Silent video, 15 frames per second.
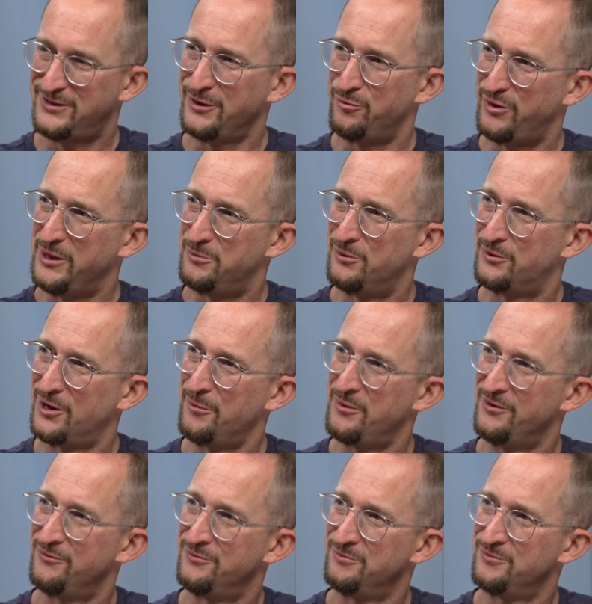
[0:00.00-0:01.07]
people
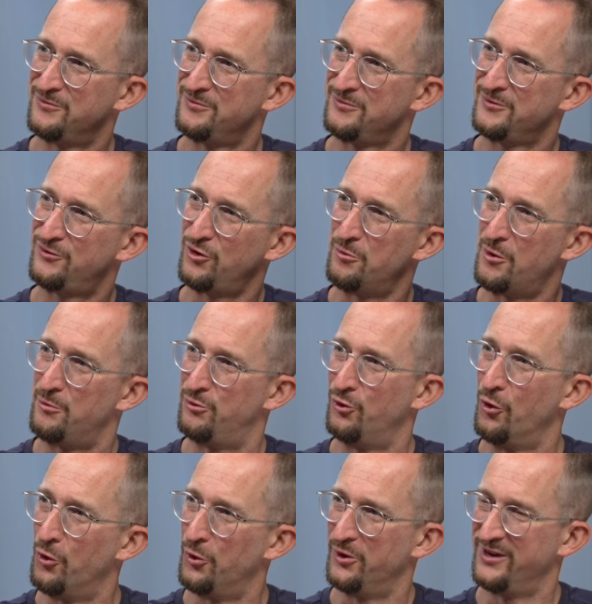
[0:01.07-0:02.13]
coming from
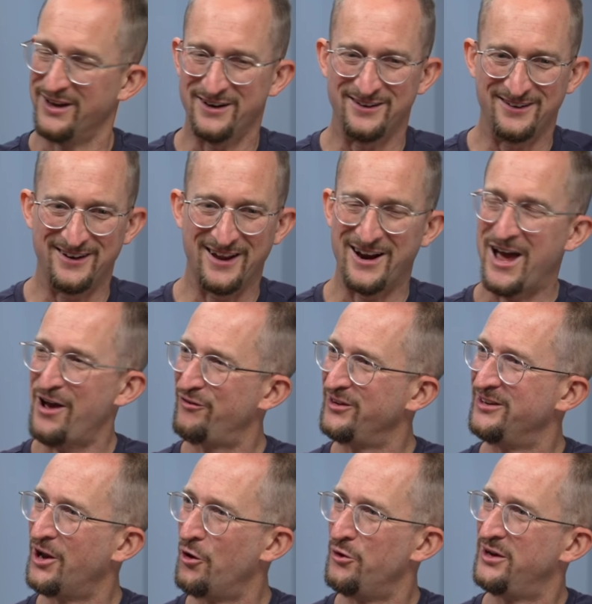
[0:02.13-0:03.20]
abroad and having
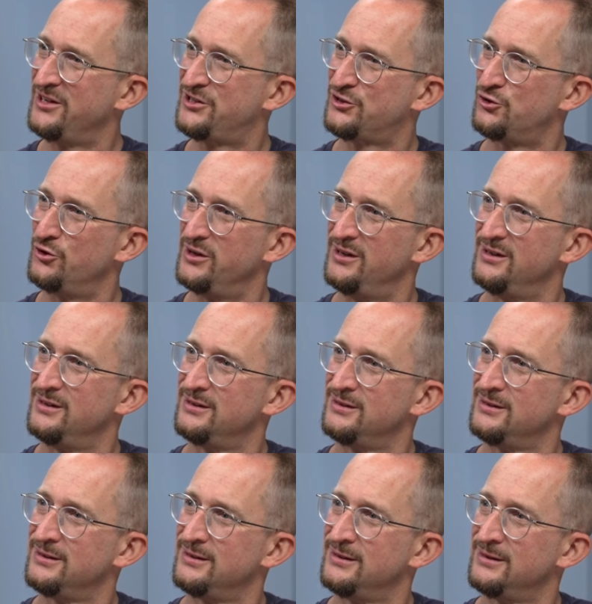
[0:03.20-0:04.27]
no history,
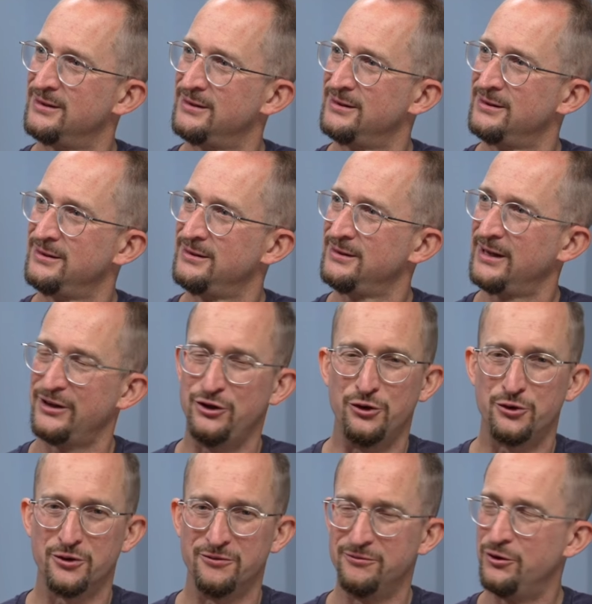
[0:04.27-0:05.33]
and you
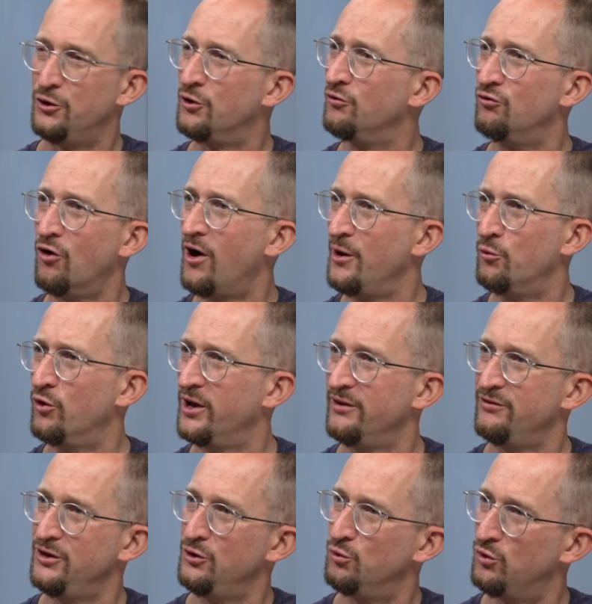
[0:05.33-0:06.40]
can write whatever
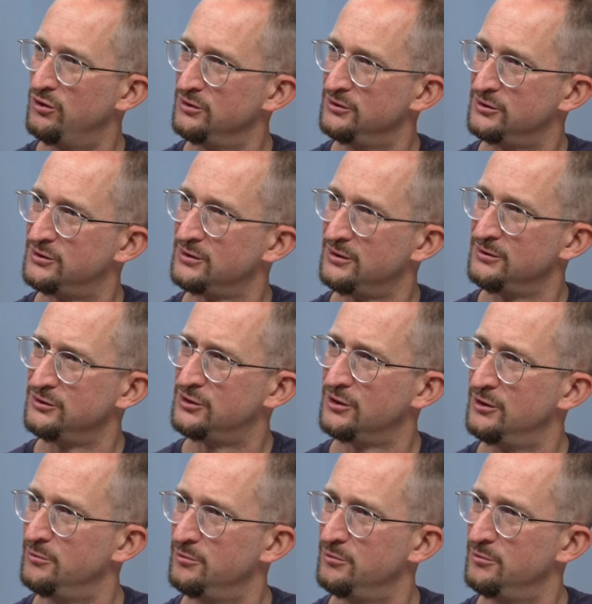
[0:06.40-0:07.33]
you want onto them.